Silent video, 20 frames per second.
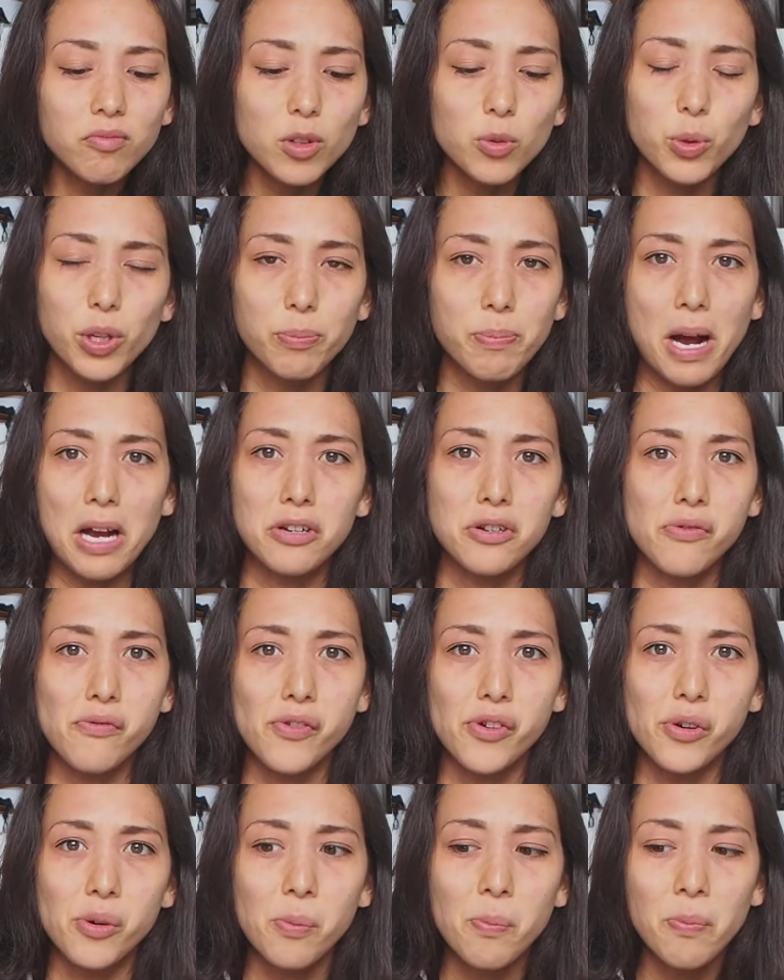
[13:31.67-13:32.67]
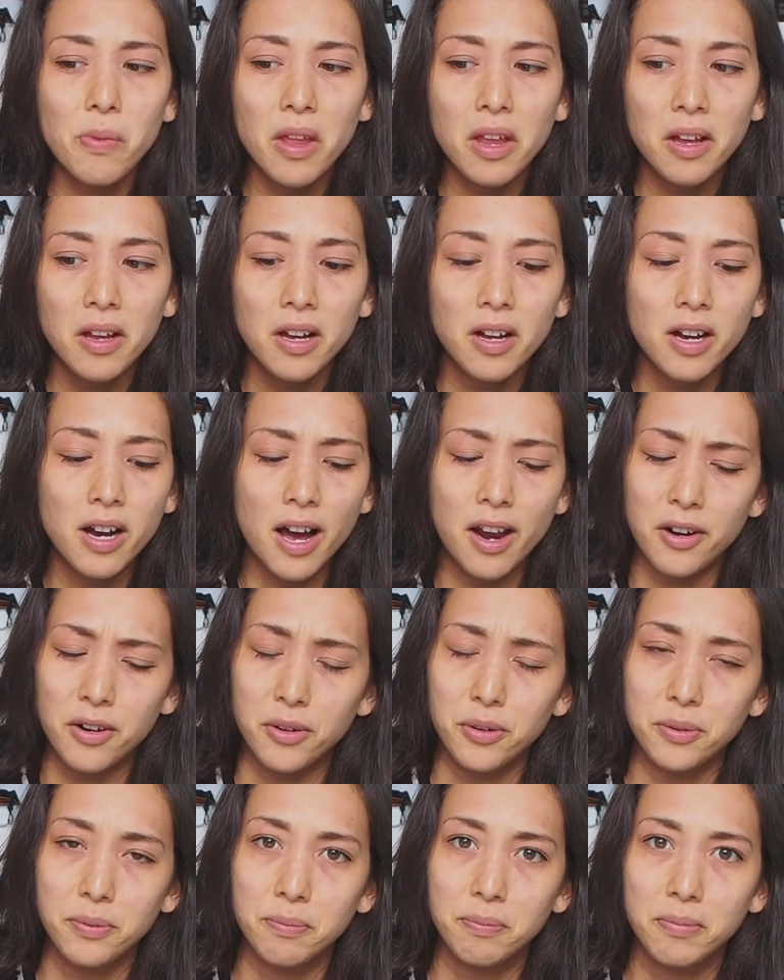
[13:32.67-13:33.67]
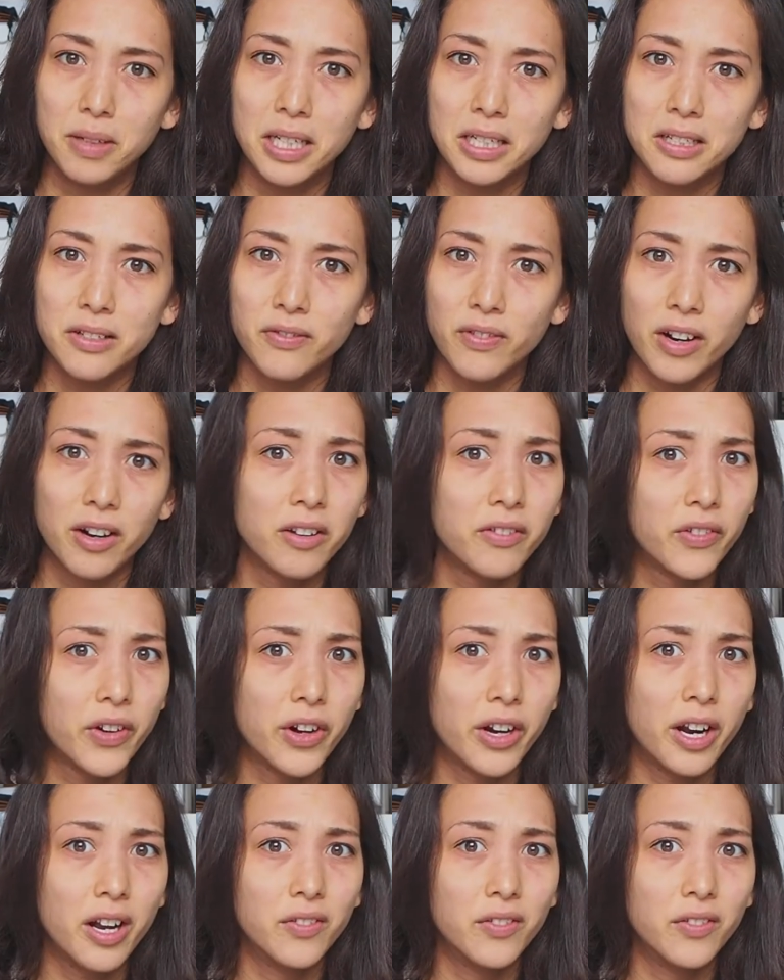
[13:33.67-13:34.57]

with passion fruit. I don't know, it's very, very